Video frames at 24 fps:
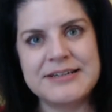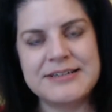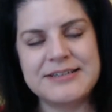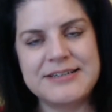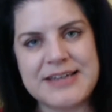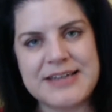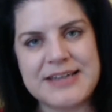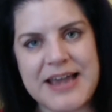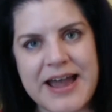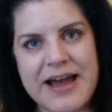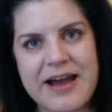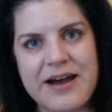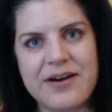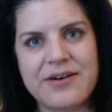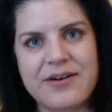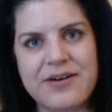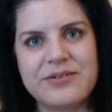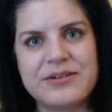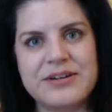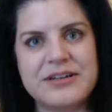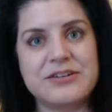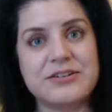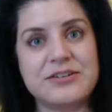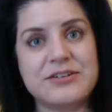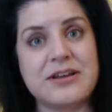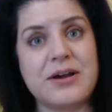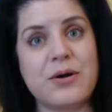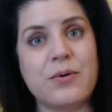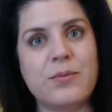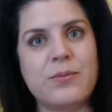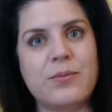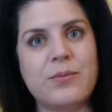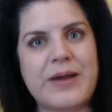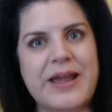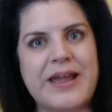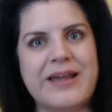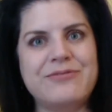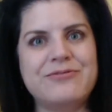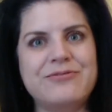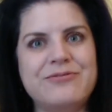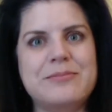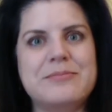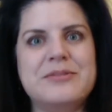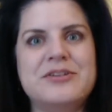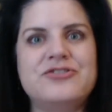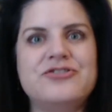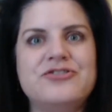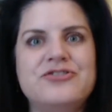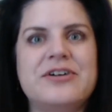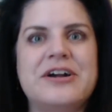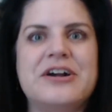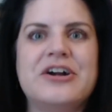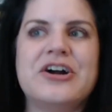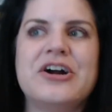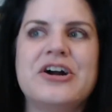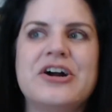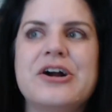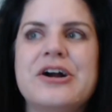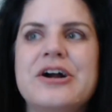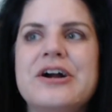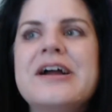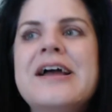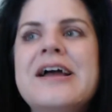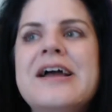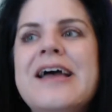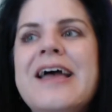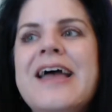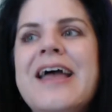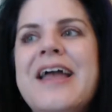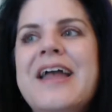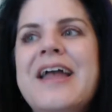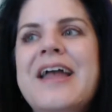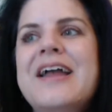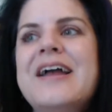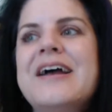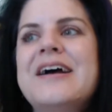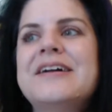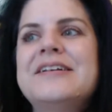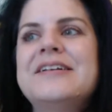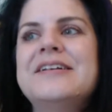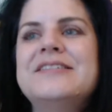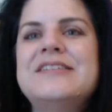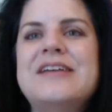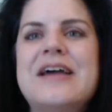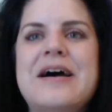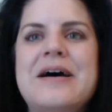down and away from the trigger, and